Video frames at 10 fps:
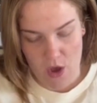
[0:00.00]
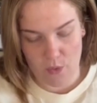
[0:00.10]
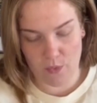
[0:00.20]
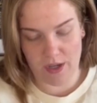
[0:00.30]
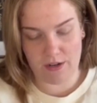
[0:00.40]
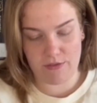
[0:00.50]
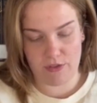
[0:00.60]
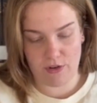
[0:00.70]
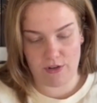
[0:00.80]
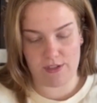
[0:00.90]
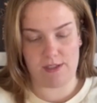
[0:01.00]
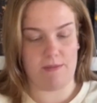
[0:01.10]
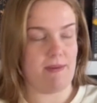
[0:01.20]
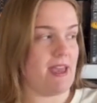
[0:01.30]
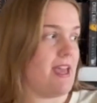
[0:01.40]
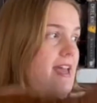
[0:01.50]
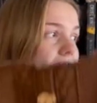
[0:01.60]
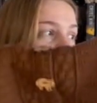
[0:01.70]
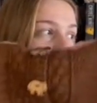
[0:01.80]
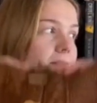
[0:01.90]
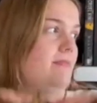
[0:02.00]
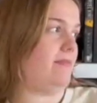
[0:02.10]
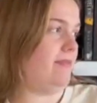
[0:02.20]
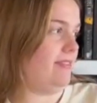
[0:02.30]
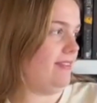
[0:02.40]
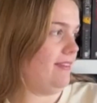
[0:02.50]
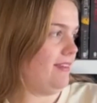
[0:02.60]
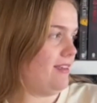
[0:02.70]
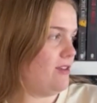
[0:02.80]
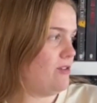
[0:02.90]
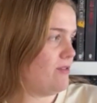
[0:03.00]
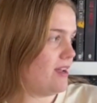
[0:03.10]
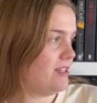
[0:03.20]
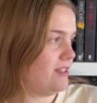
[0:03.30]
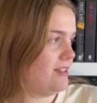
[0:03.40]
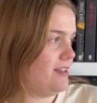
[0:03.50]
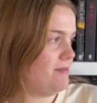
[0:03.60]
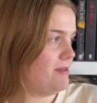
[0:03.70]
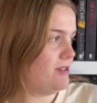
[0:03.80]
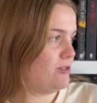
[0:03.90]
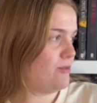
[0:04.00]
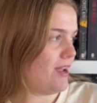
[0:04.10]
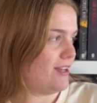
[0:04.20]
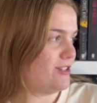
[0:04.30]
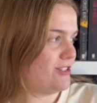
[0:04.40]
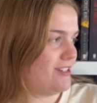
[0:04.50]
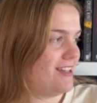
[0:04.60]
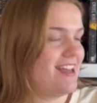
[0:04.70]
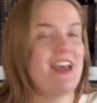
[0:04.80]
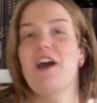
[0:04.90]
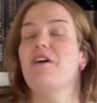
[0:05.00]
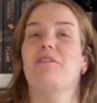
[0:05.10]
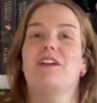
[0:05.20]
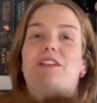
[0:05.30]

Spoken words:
One of those being, you're right, Jetty, big stretch. One